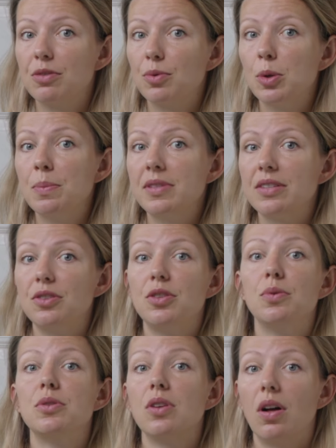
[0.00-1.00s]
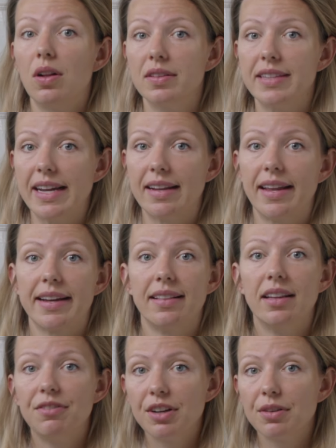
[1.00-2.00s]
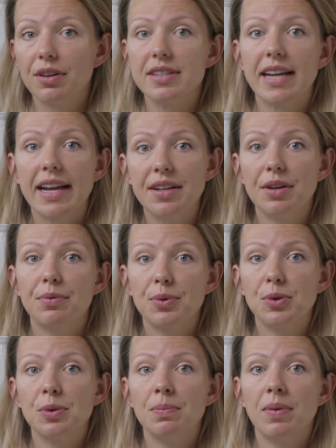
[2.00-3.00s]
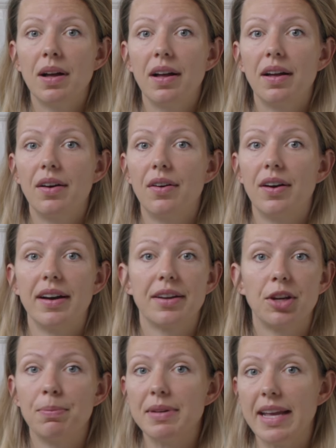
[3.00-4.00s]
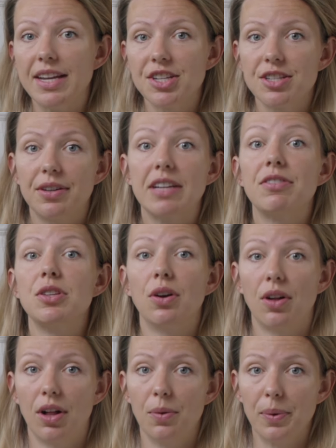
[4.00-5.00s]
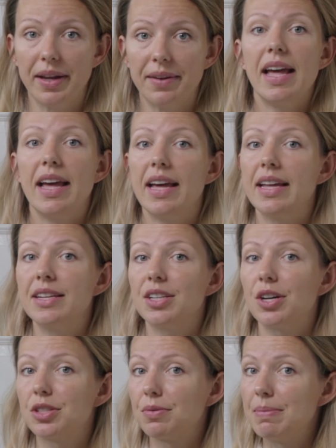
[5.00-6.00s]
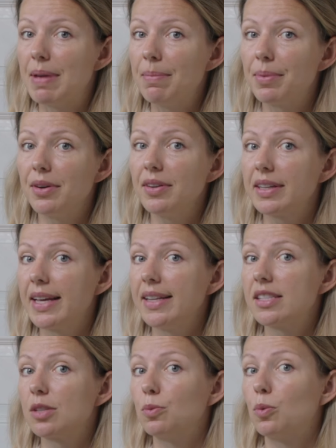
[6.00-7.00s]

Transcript: in rooms that you use all day, like a living or a dining room or a combination or even your hallway. And also remember, kids